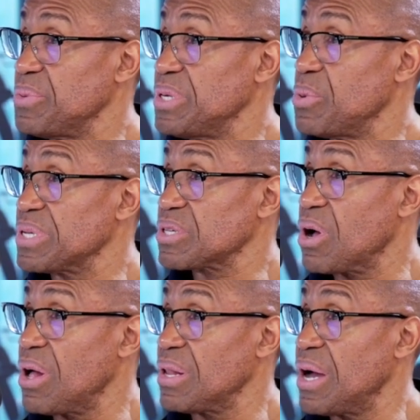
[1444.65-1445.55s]
We do what's
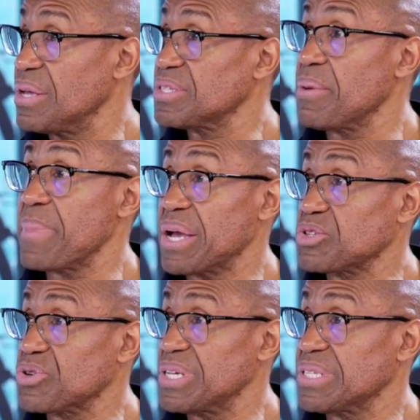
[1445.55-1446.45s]
called a submax
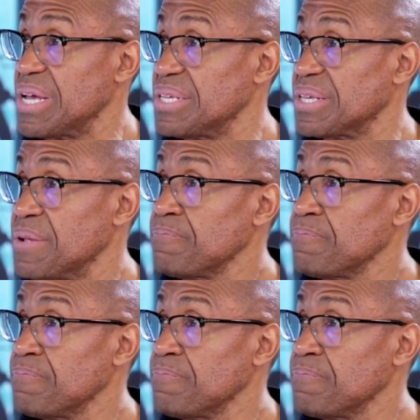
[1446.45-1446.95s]
stress test,